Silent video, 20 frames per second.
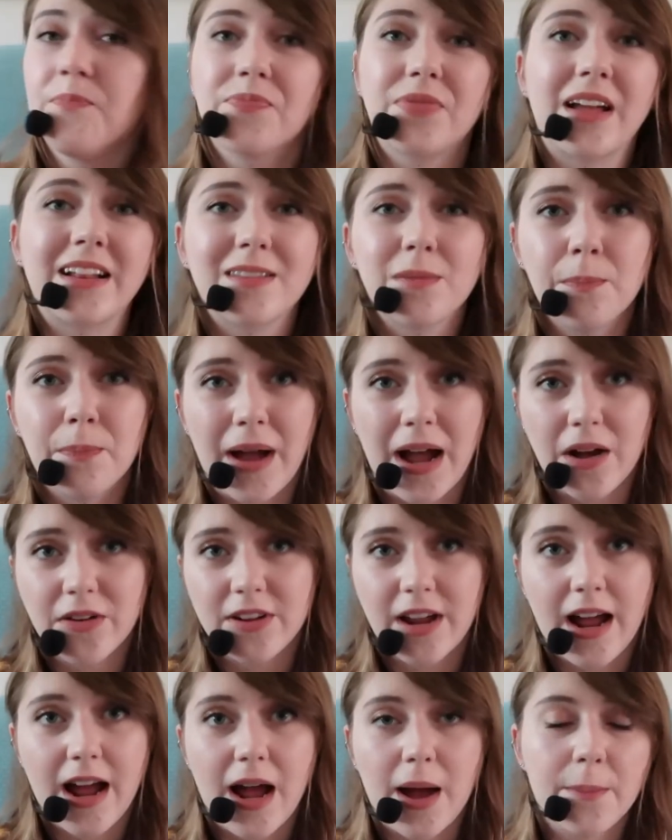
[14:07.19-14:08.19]
That's bound
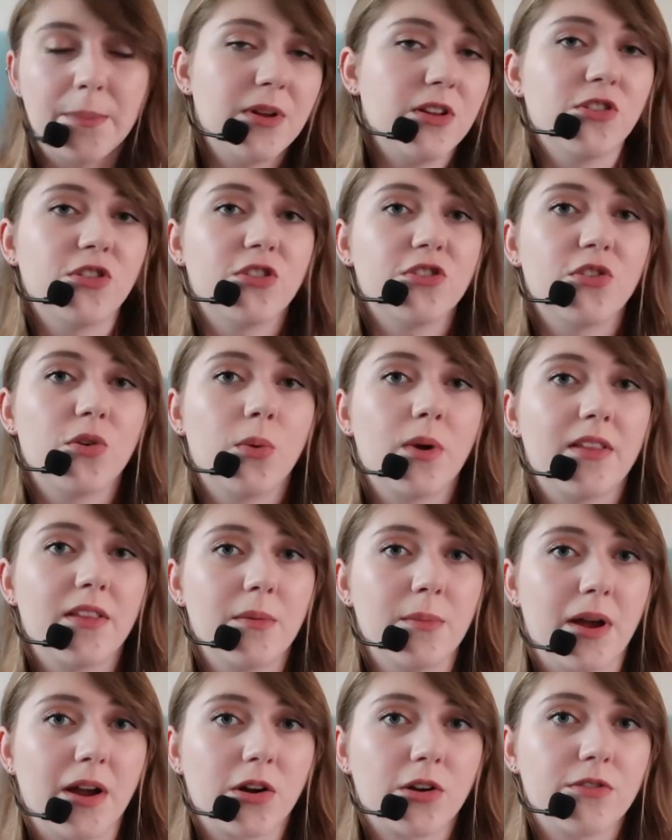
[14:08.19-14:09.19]
to happen just the way
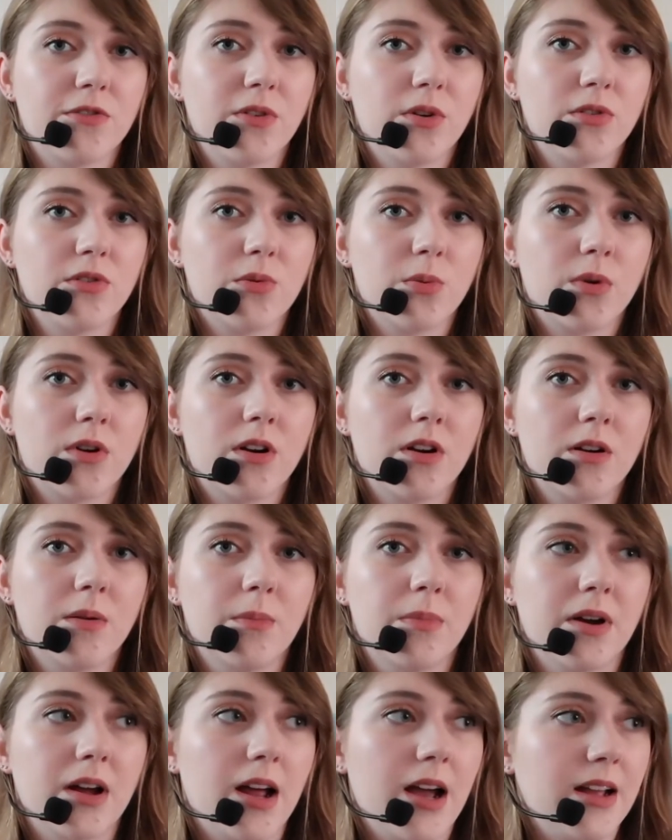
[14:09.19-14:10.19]
that microphones work,
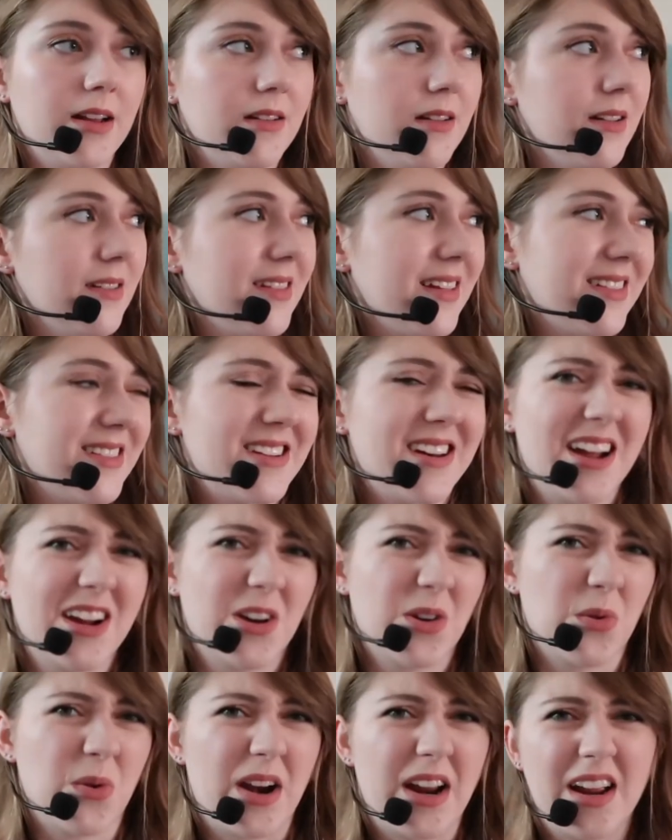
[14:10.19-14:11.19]
but that's not
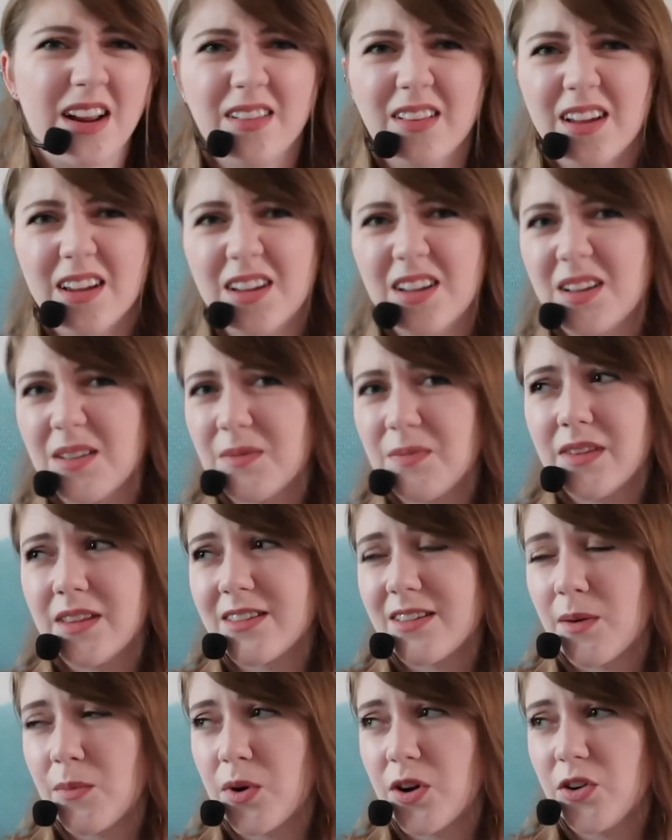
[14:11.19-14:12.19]
great. Like,
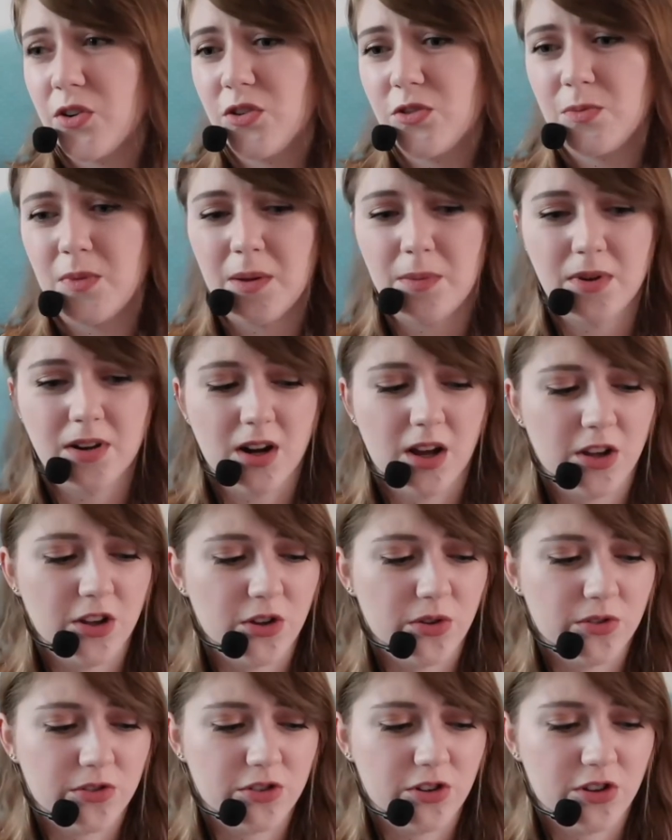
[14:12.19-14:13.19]
someone who's maybe not
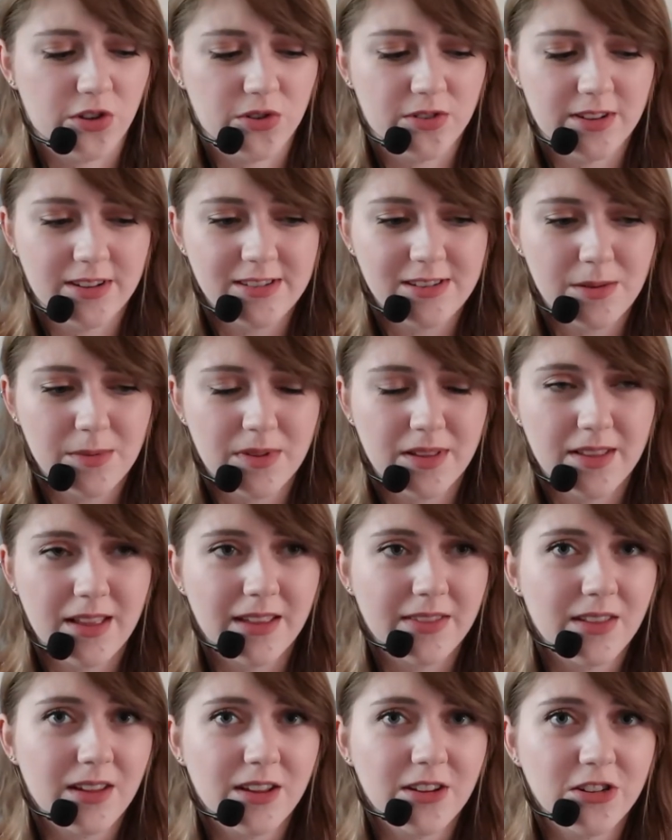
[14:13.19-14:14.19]
used to using something
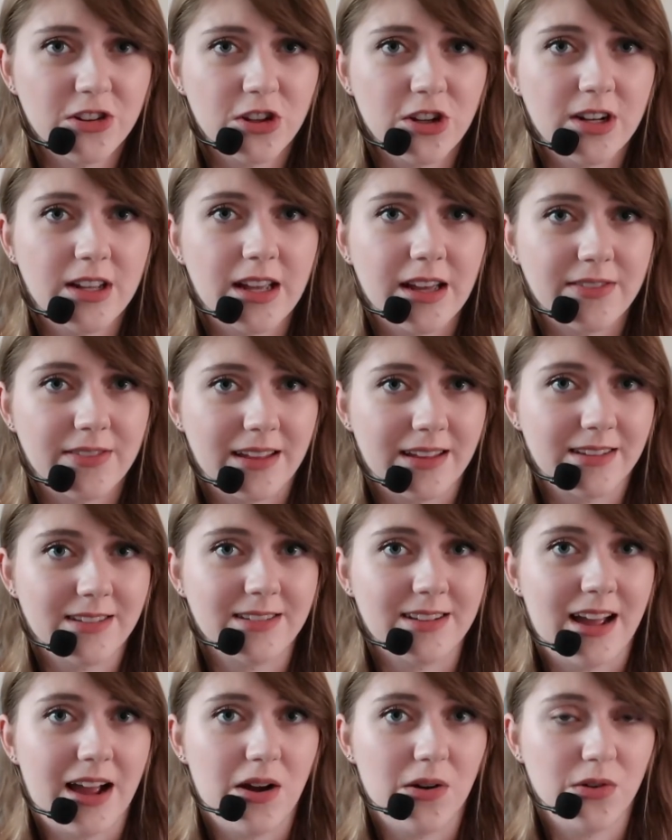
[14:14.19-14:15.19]
like this could get that
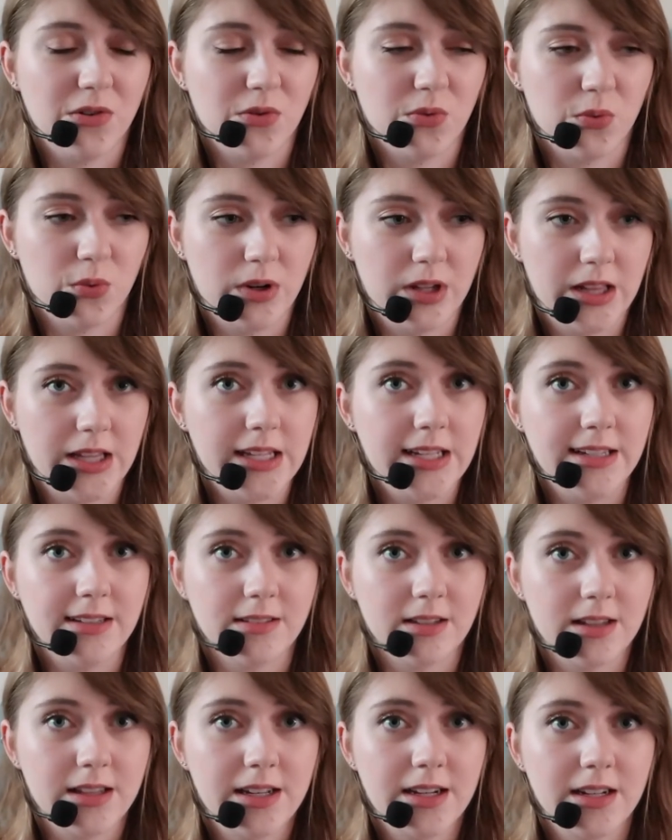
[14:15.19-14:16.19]
sound really
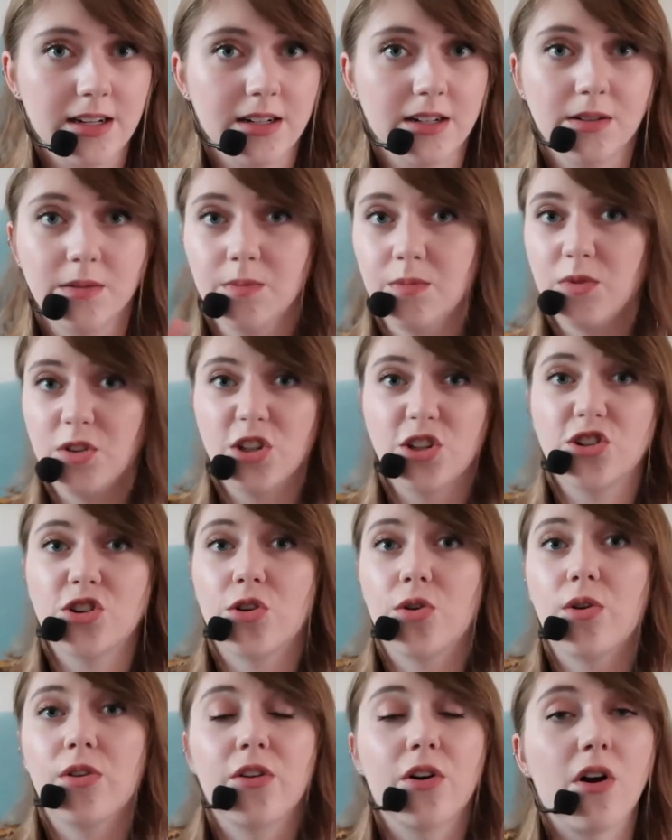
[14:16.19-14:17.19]
easily and
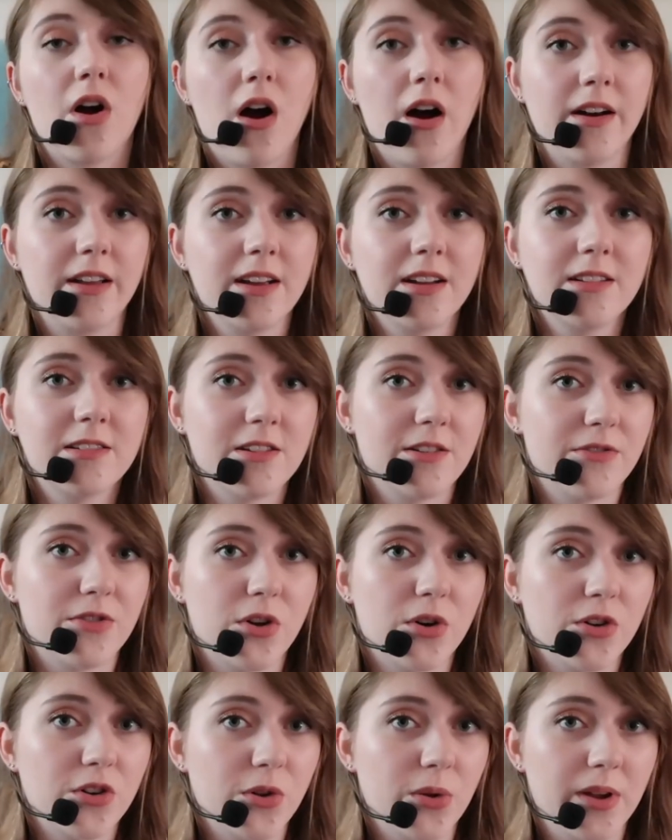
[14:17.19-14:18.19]
deter their audience if
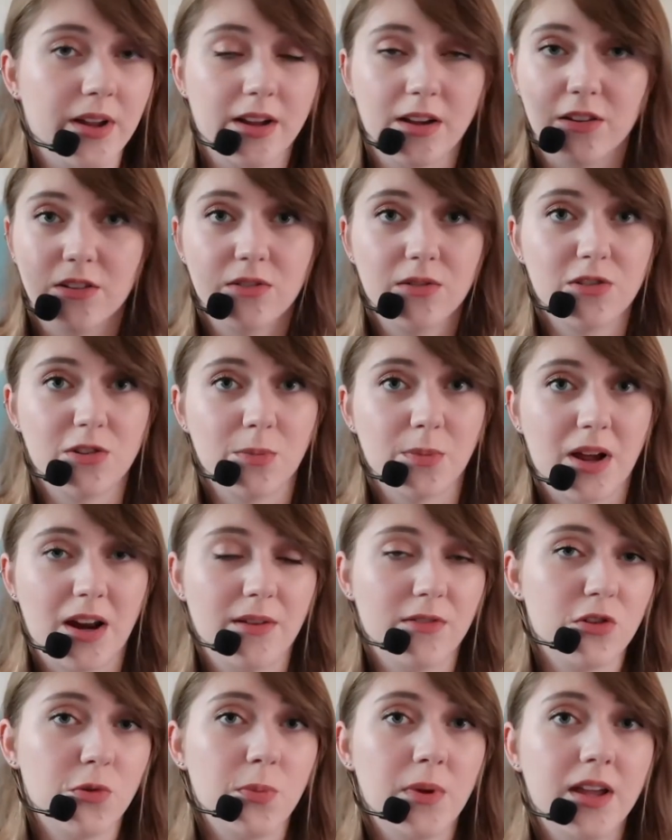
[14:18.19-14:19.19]
they're doing some kind
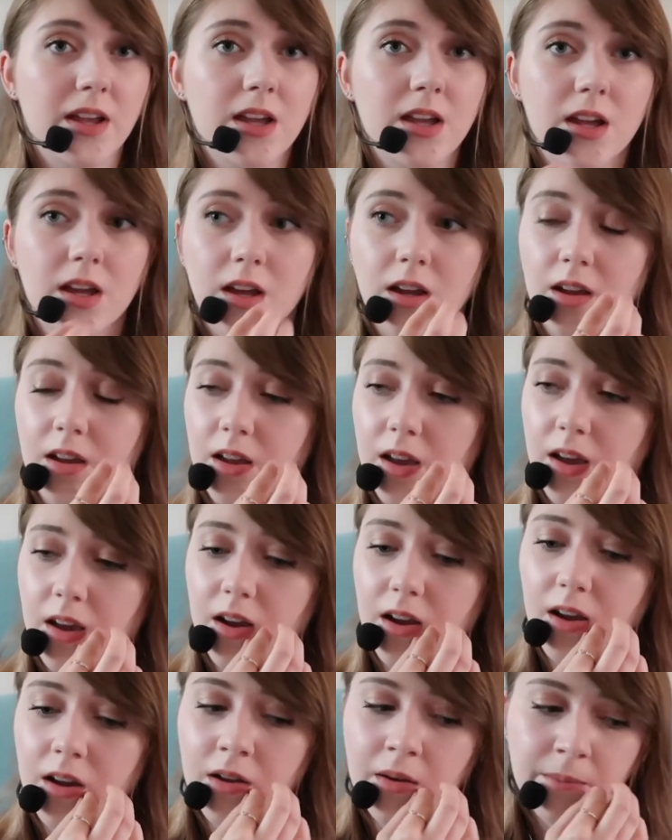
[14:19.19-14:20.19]
of speaking
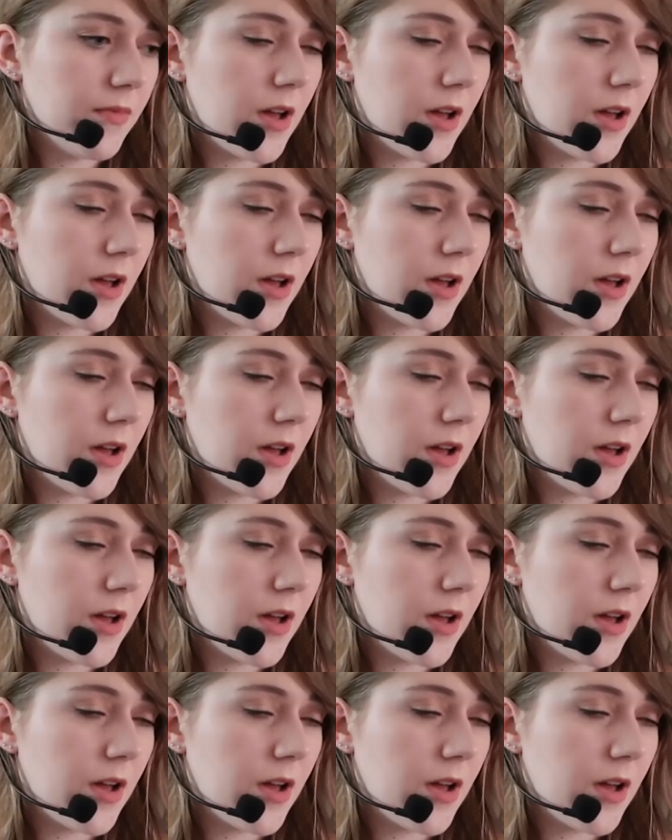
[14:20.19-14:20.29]
gig.